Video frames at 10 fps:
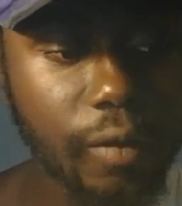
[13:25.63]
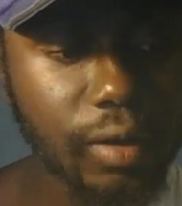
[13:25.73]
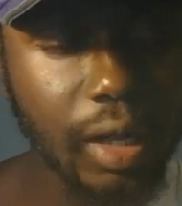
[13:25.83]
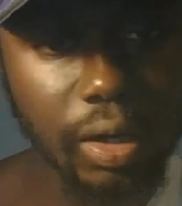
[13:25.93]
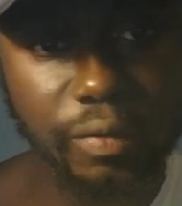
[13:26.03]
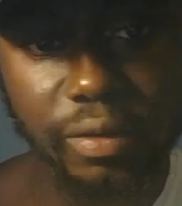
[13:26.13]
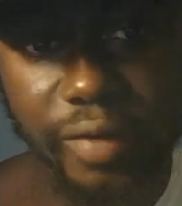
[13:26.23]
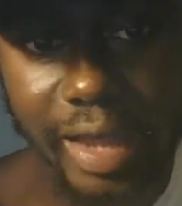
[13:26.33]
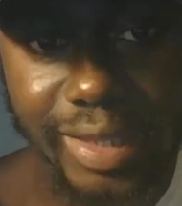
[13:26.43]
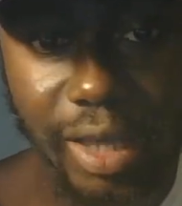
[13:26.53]
I love the
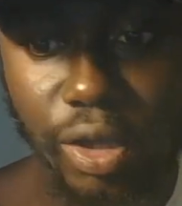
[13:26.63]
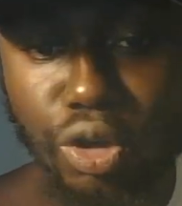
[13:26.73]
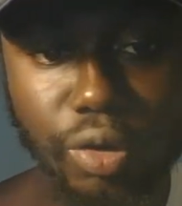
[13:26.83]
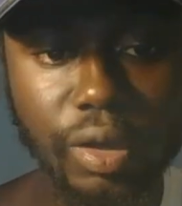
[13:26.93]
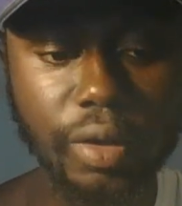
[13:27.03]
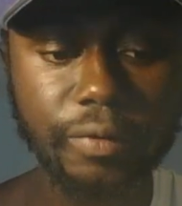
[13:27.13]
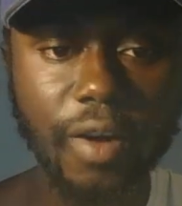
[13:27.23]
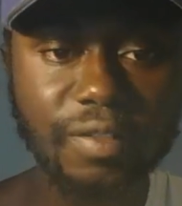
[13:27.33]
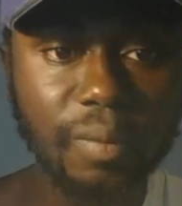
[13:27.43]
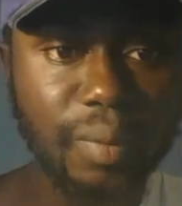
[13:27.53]
fact that you
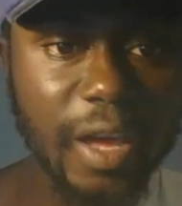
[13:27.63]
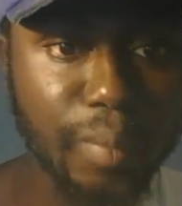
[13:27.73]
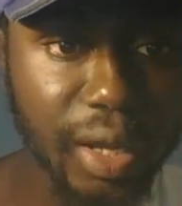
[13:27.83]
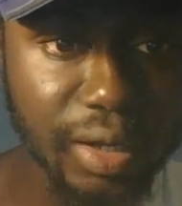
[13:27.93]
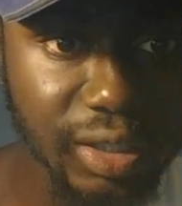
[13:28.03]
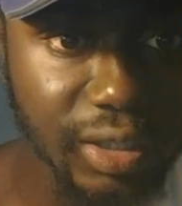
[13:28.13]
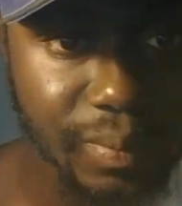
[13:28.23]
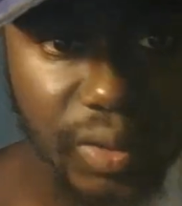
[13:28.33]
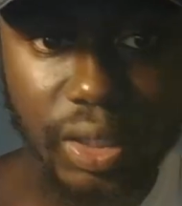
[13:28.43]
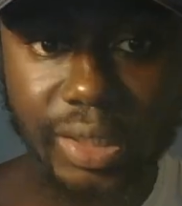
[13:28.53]
involve the playmakers.
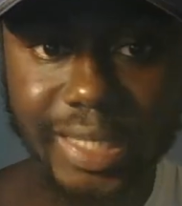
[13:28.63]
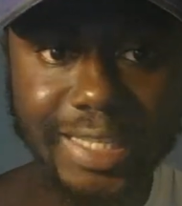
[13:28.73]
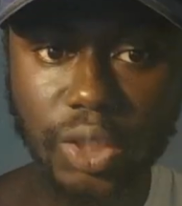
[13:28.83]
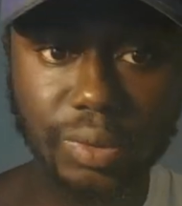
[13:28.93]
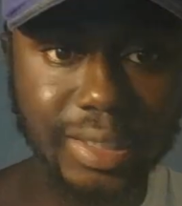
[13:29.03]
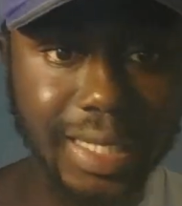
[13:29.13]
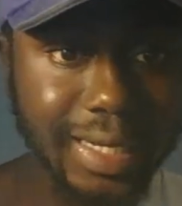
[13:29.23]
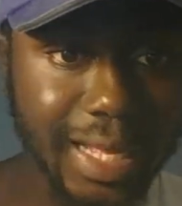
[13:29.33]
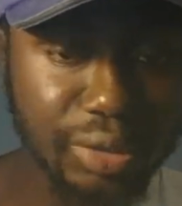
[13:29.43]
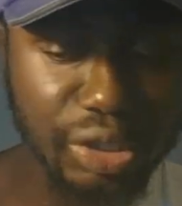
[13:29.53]
Texas was
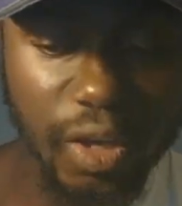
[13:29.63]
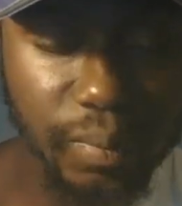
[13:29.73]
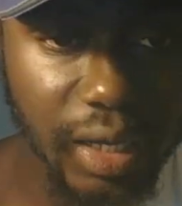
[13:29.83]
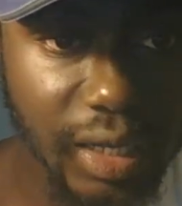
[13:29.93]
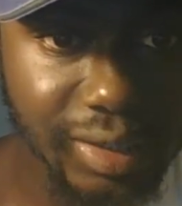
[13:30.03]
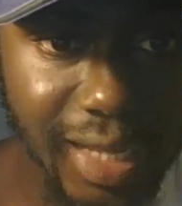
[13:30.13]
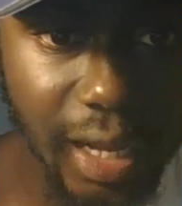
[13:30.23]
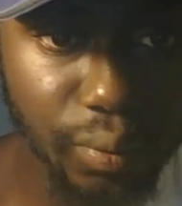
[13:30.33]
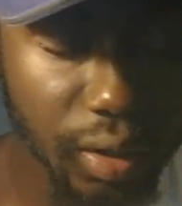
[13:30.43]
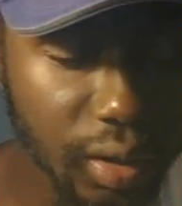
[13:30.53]
selling out to stop the
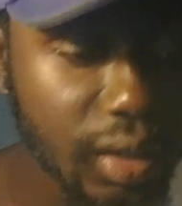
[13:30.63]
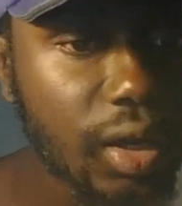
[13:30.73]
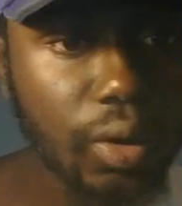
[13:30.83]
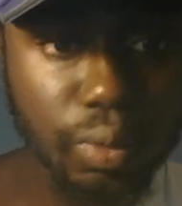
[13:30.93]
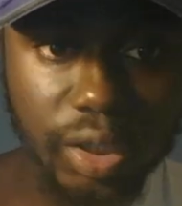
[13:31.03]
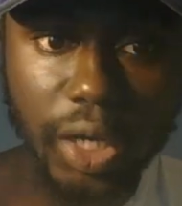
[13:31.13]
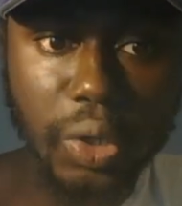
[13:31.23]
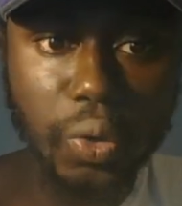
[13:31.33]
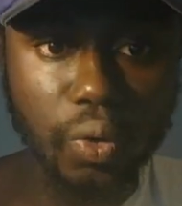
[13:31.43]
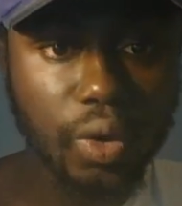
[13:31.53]
inside run. We said,
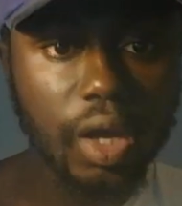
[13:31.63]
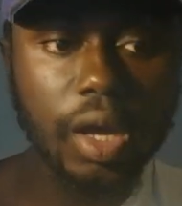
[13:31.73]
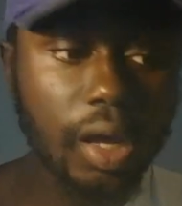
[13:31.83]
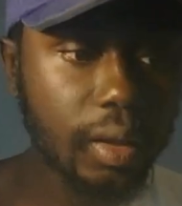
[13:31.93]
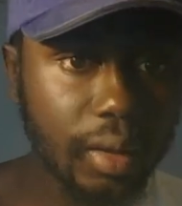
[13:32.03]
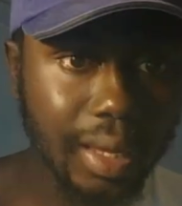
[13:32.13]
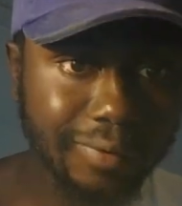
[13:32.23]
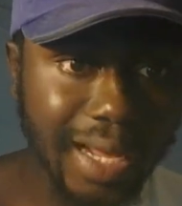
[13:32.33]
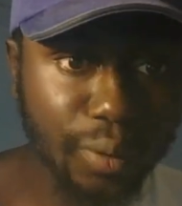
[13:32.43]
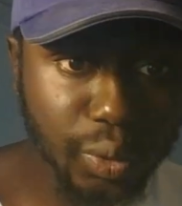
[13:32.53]
cool. If
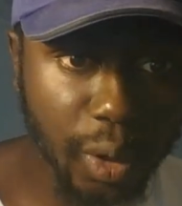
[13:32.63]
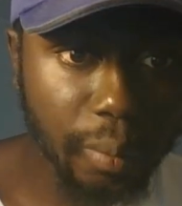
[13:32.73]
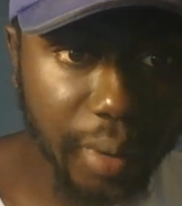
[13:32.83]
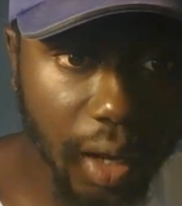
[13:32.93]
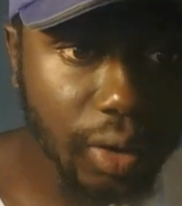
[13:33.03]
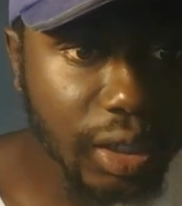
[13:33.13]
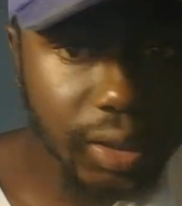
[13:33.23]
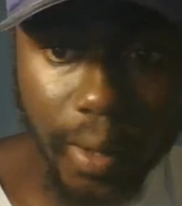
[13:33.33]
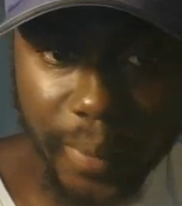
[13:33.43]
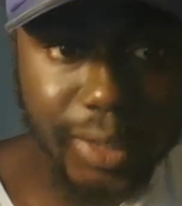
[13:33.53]
that was Will Bell, his
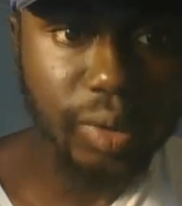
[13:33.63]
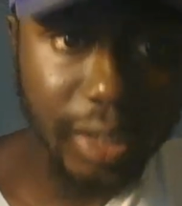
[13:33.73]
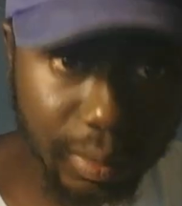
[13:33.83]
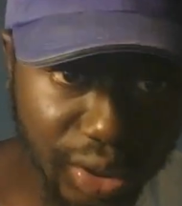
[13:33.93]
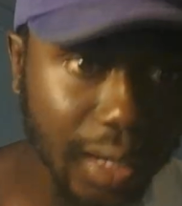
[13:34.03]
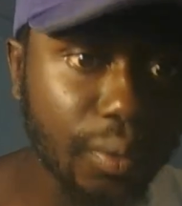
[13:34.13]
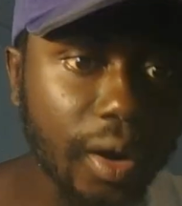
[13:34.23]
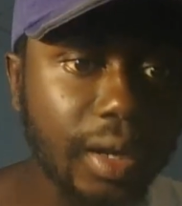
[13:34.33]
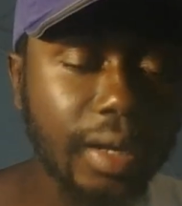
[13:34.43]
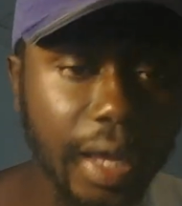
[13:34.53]
dumb ass would have kept trying to
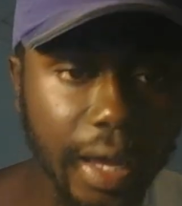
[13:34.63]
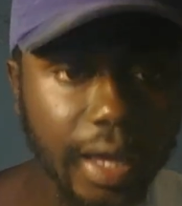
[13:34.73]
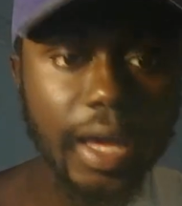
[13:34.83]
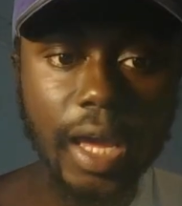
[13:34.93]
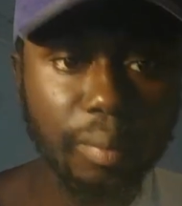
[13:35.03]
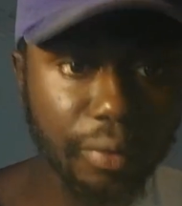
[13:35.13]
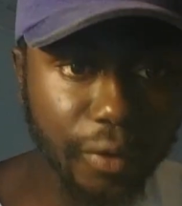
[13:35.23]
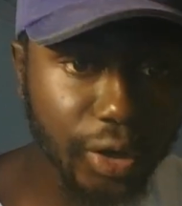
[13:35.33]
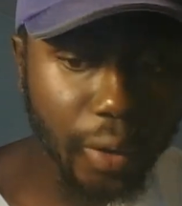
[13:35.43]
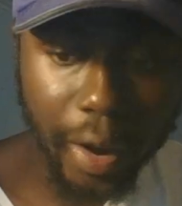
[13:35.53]
run in there. And
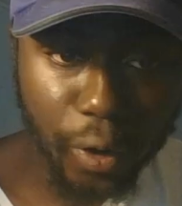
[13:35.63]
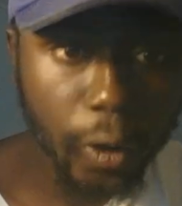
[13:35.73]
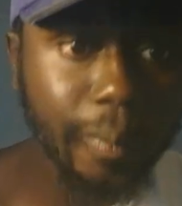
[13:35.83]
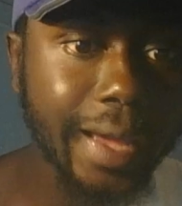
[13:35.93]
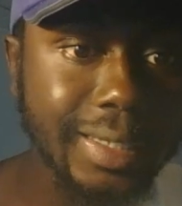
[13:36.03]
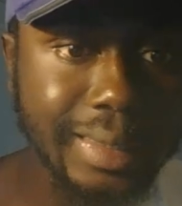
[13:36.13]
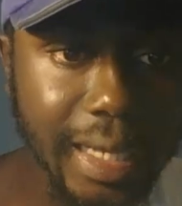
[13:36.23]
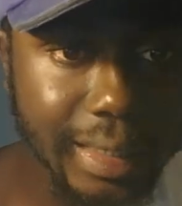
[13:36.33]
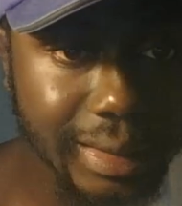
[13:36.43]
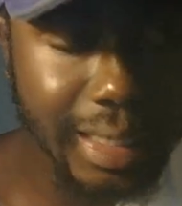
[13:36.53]
before you know, our quarterback is
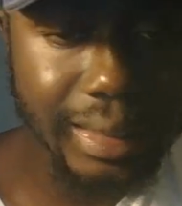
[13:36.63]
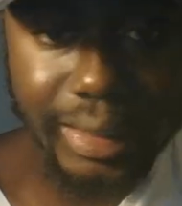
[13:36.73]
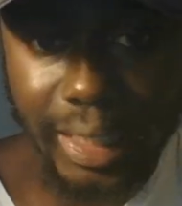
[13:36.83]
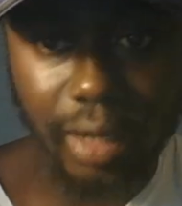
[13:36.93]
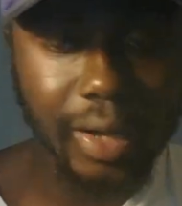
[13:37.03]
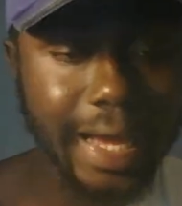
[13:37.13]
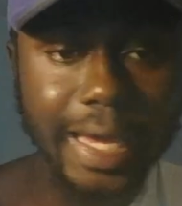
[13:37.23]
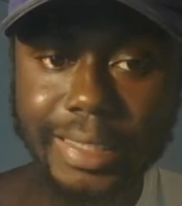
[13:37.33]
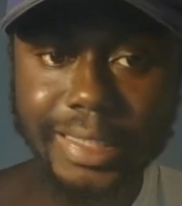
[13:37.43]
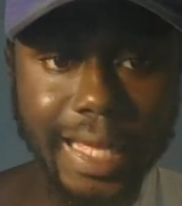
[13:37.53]
tearing his ACL. I
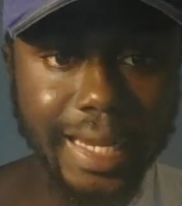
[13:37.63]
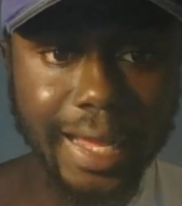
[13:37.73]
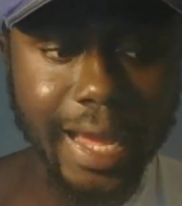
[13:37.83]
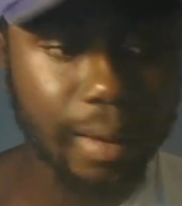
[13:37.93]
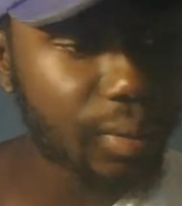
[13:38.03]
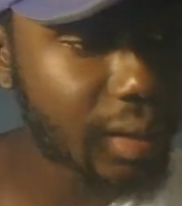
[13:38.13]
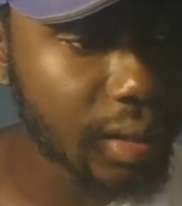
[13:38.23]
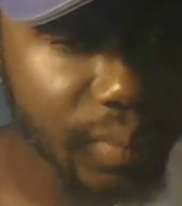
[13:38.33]
can't stand that guy, man.